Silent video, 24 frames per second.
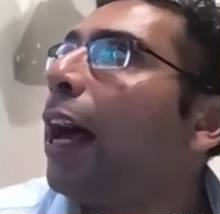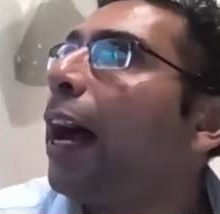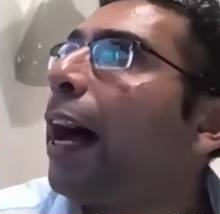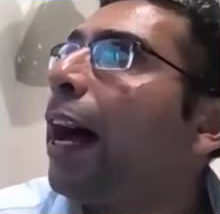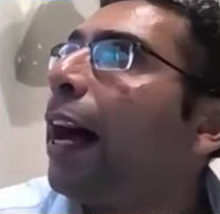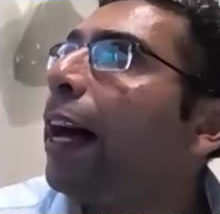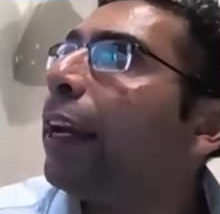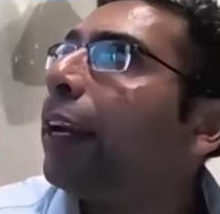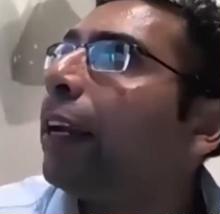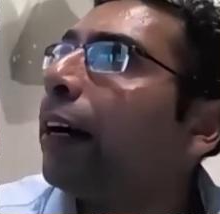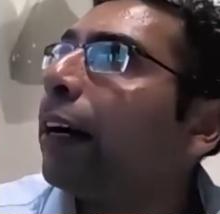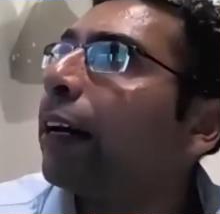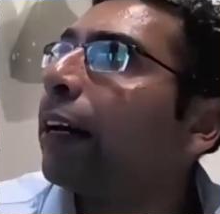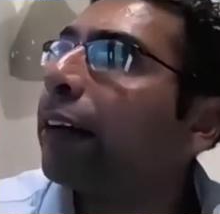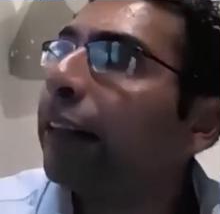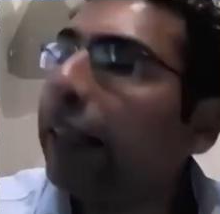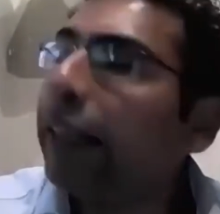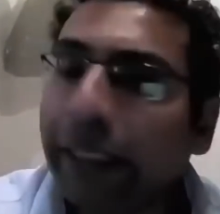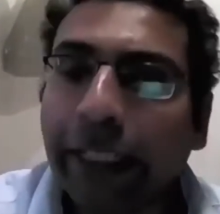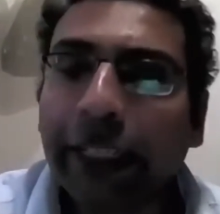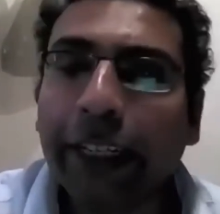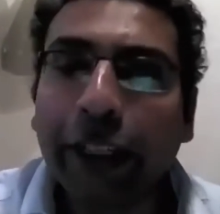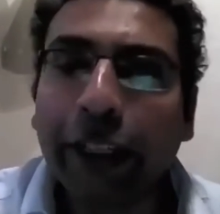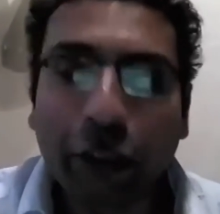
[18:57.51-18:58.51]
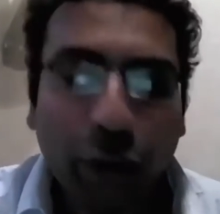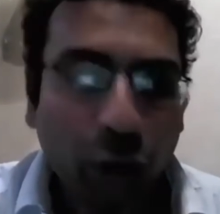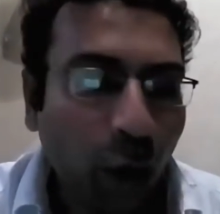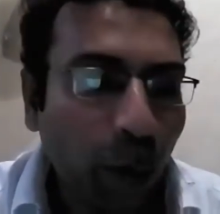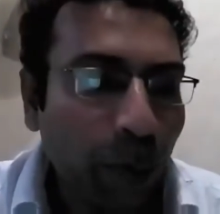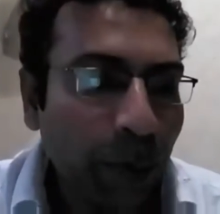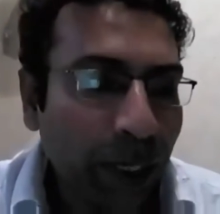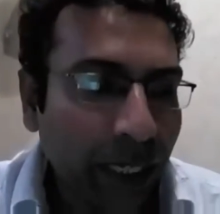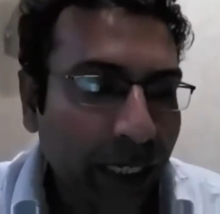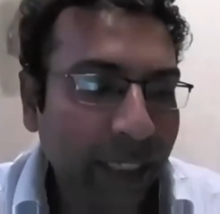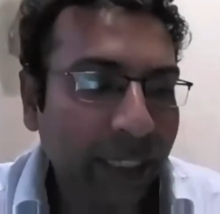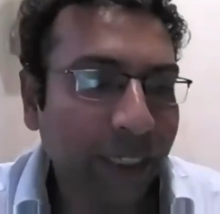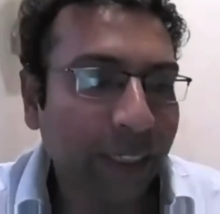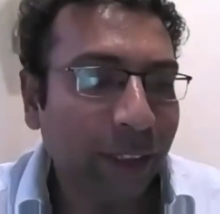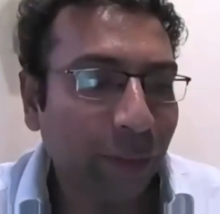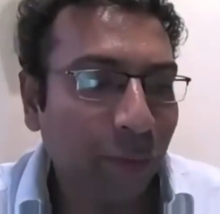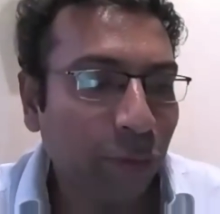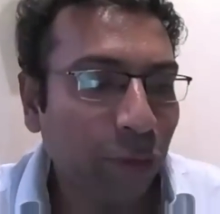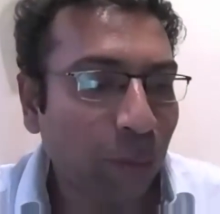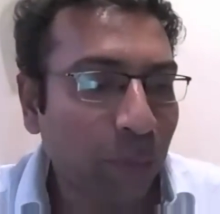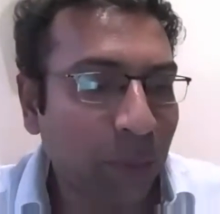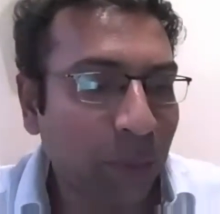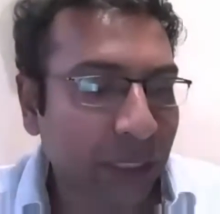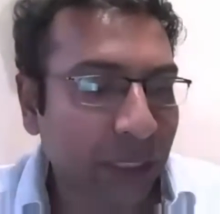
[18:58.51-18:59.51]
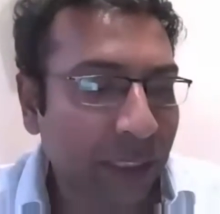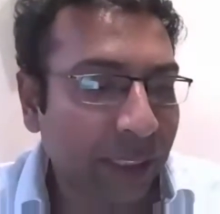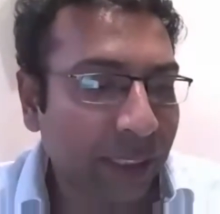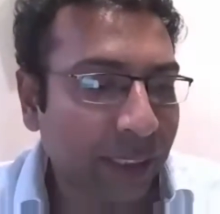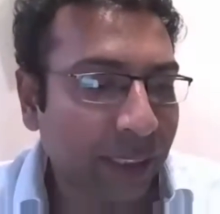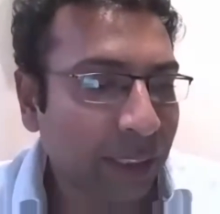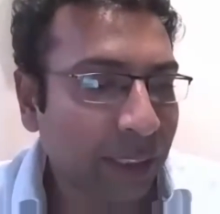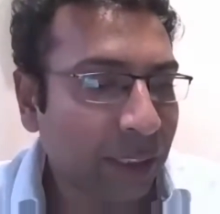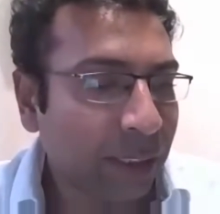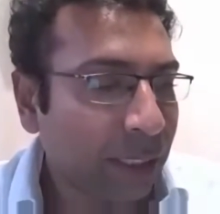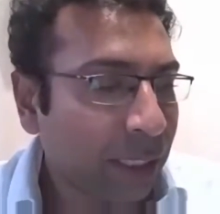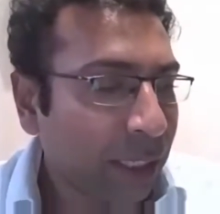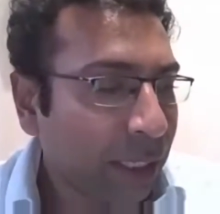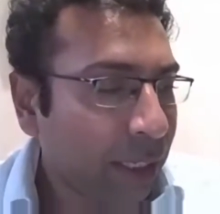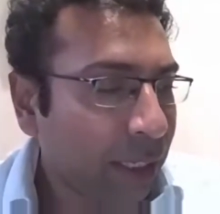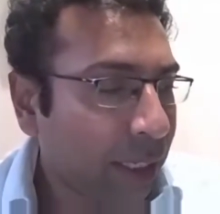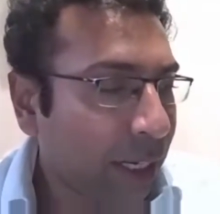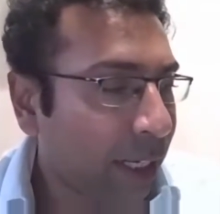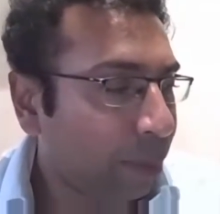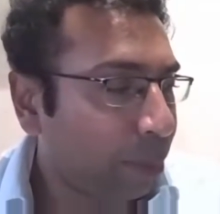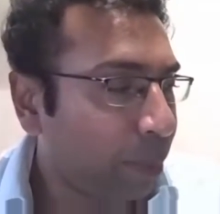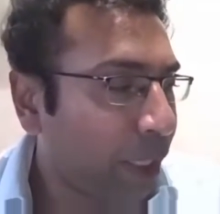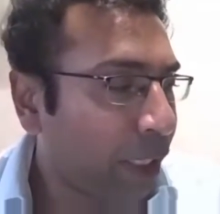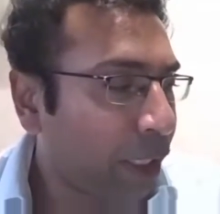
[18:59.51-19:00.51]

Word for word: and a critical raw material for businesses, right?